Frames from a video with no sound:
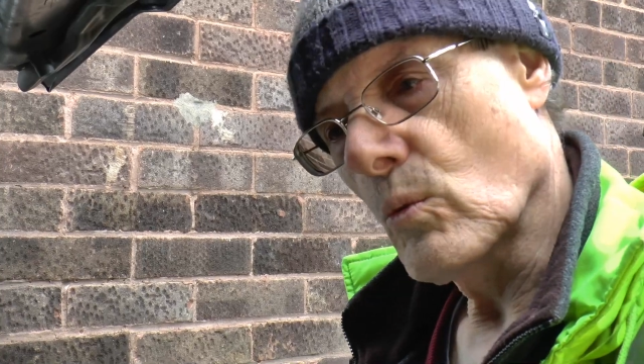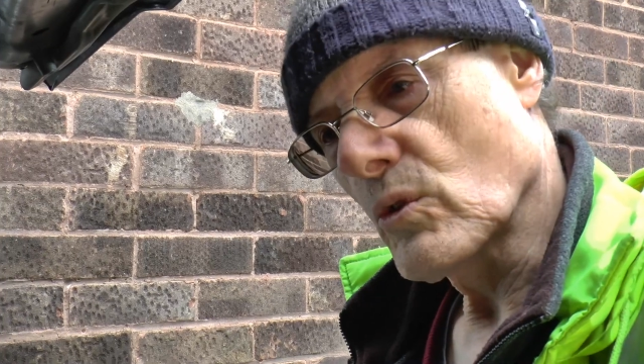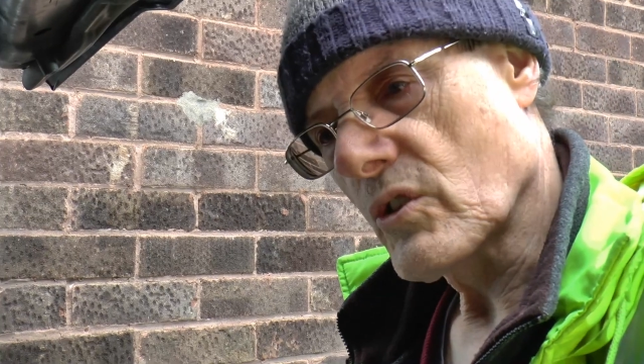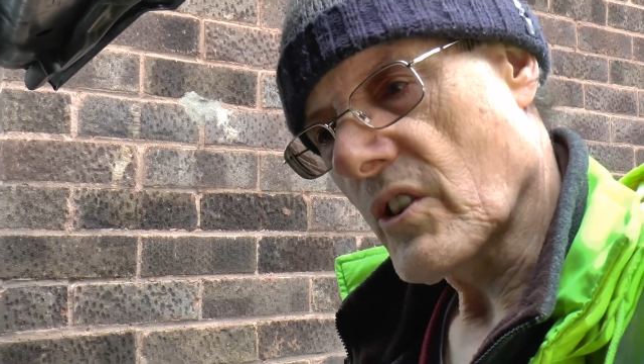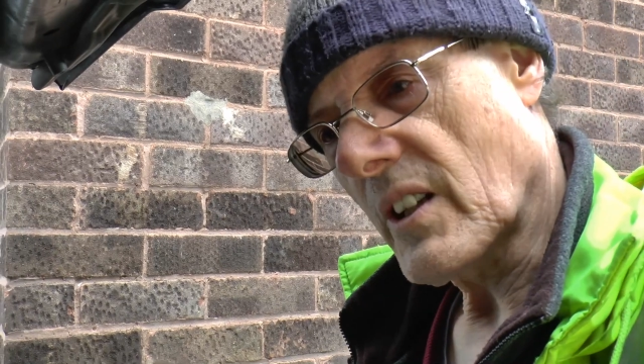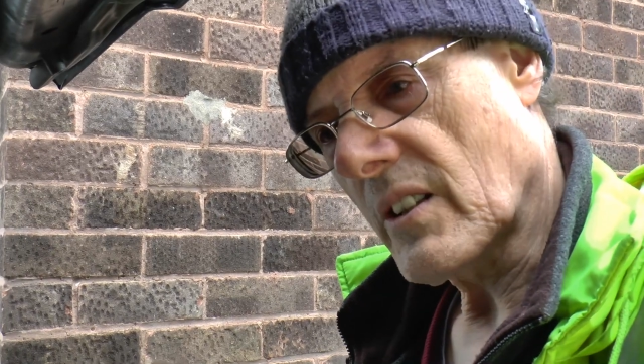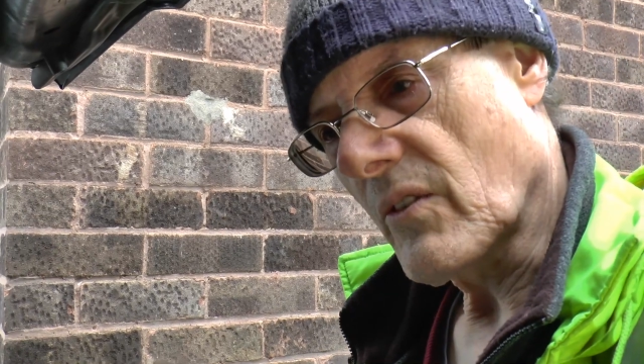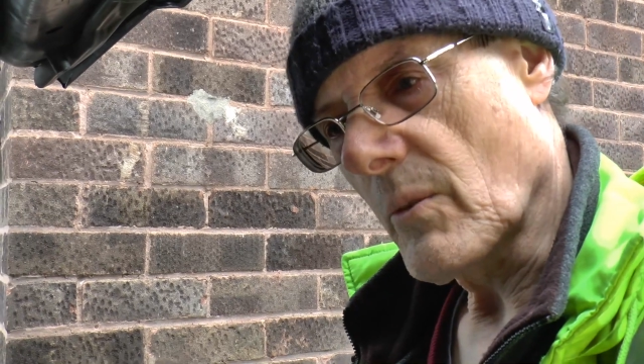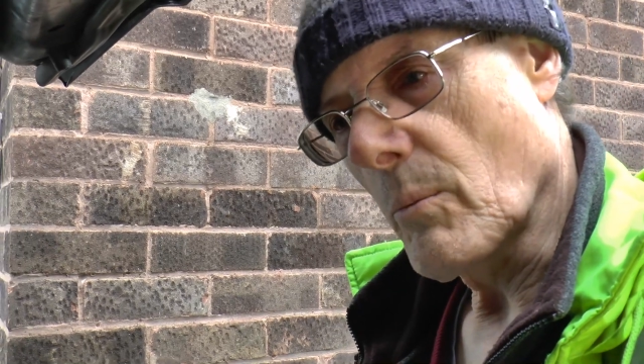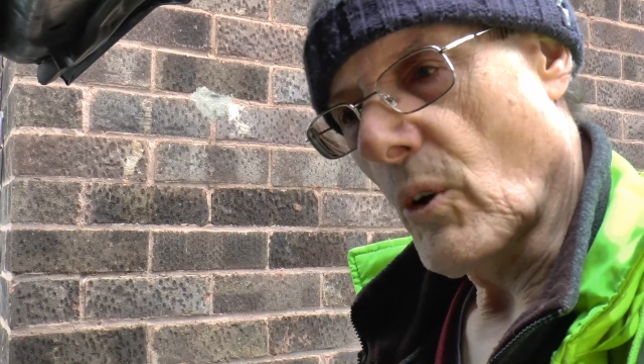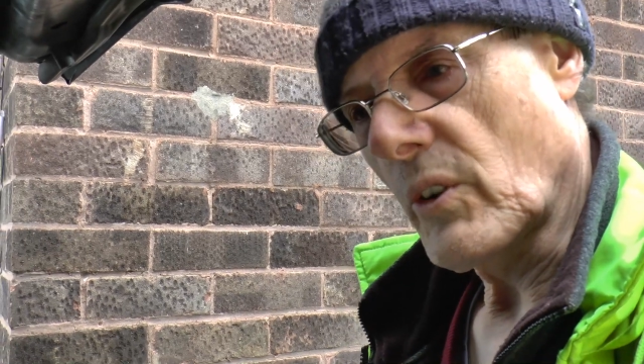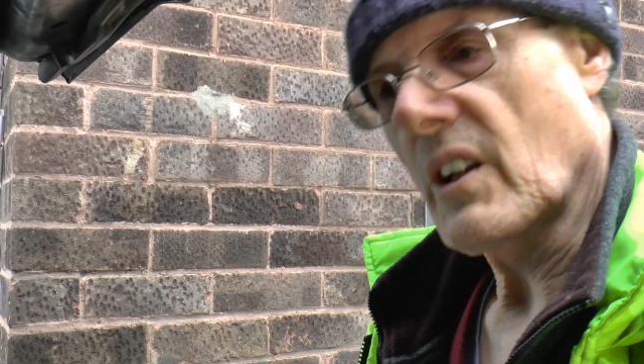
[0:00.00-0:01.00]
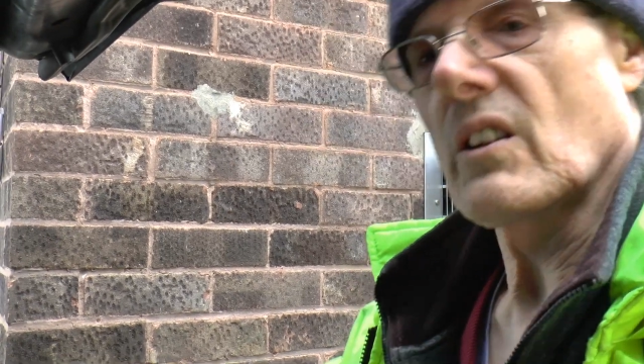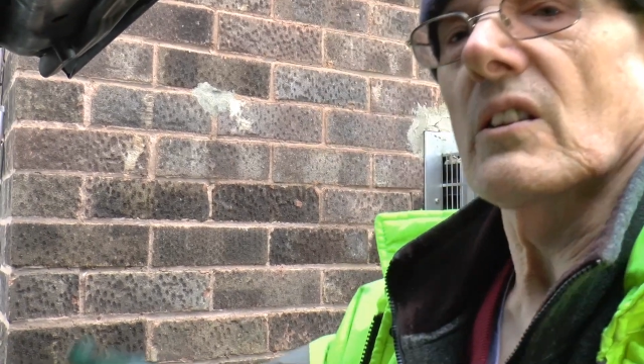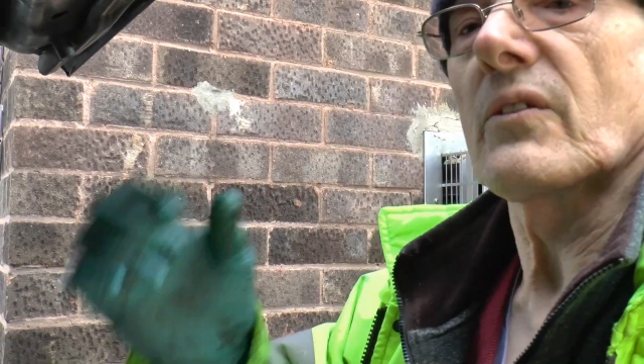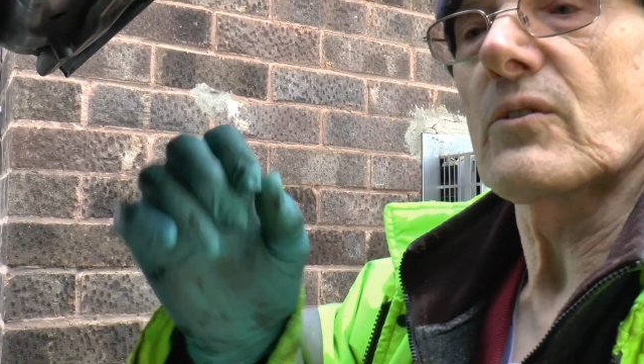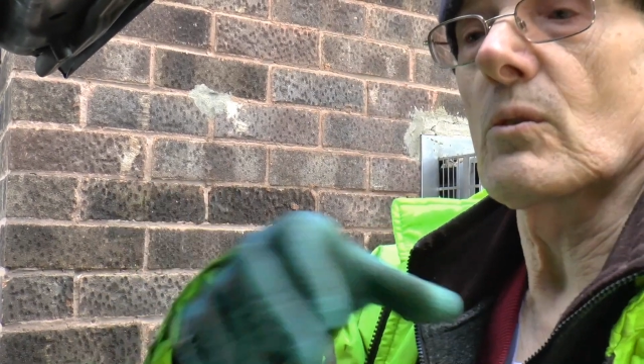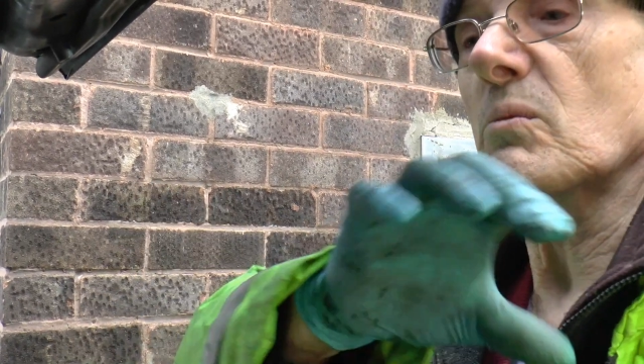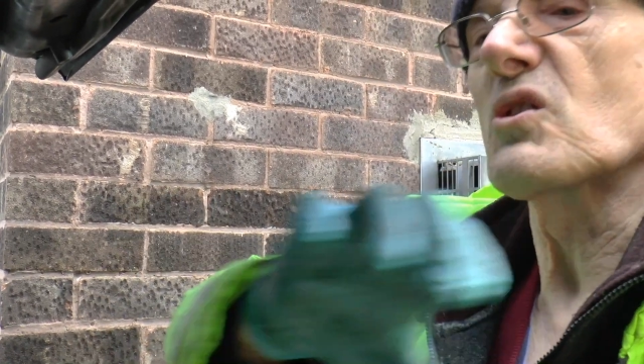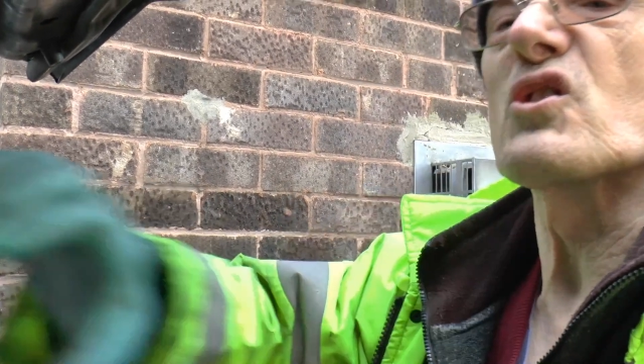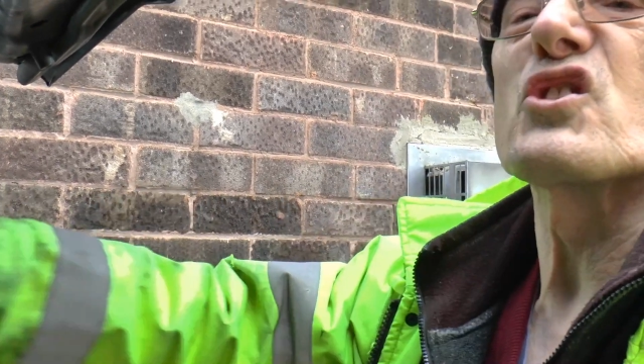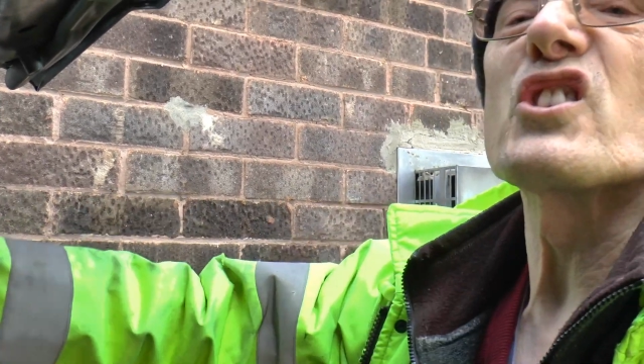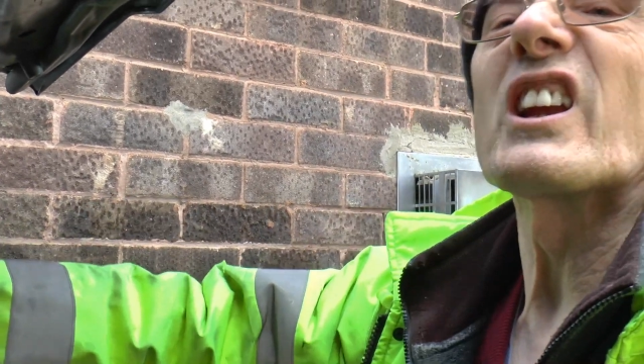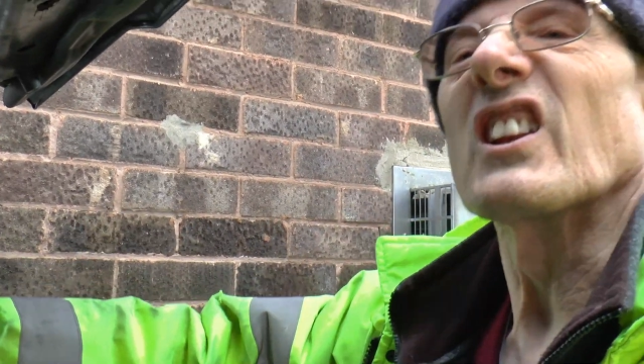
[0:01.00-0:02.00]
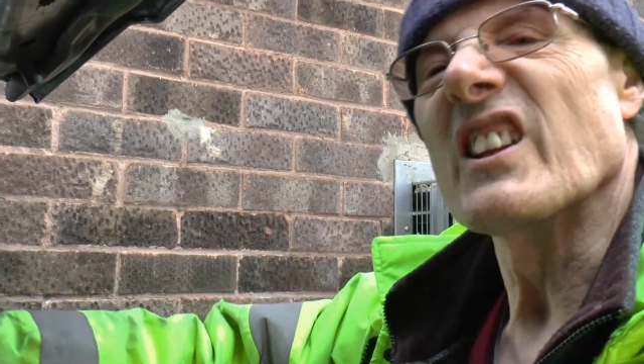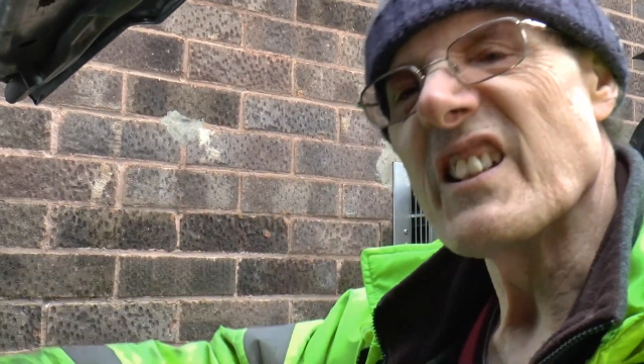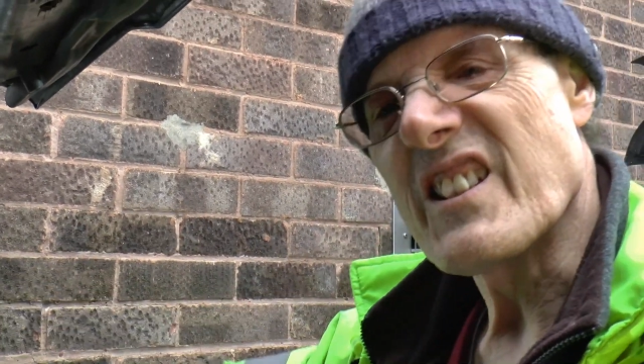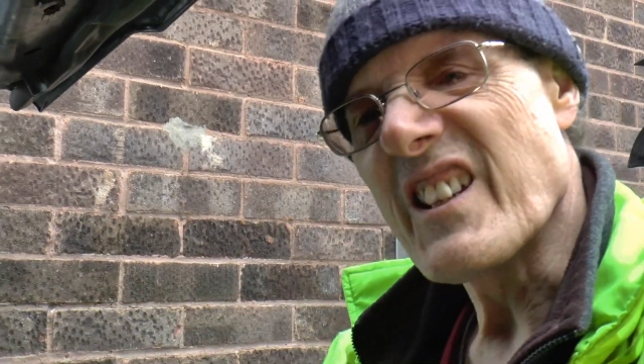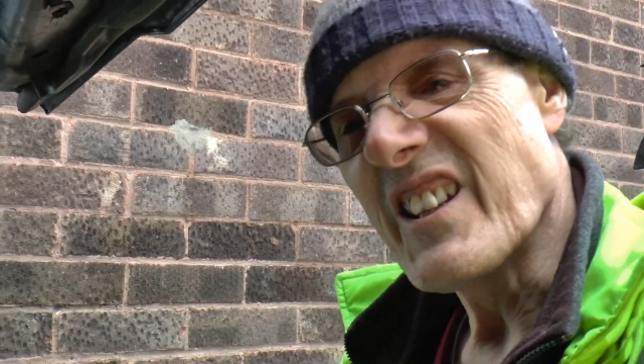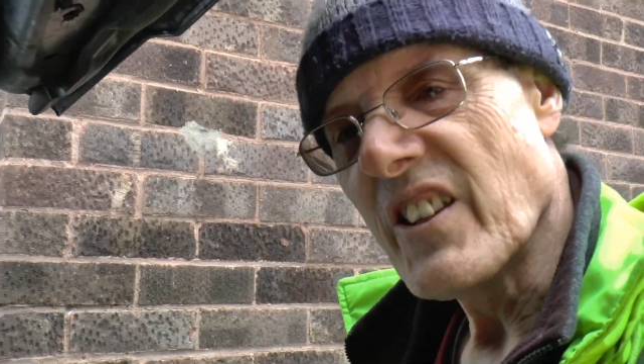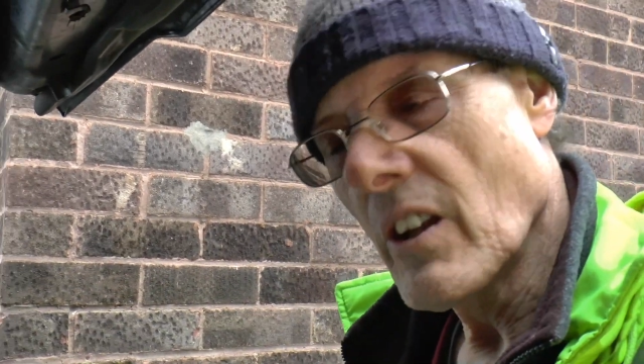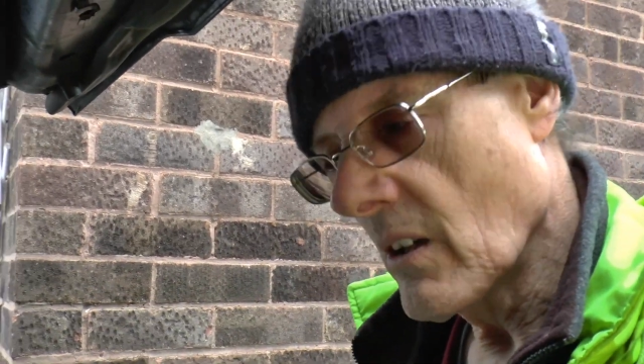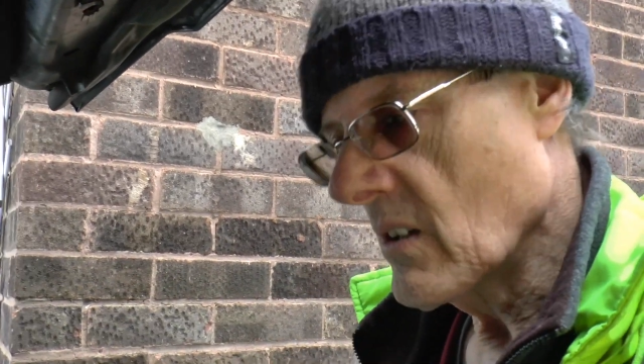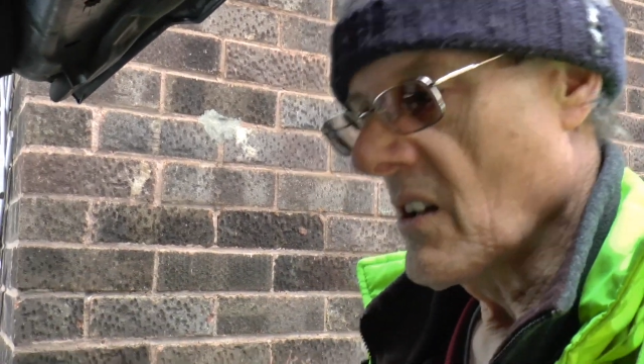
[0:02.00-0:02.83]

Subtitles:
one side of the bonnet, lift up, jiggle it in.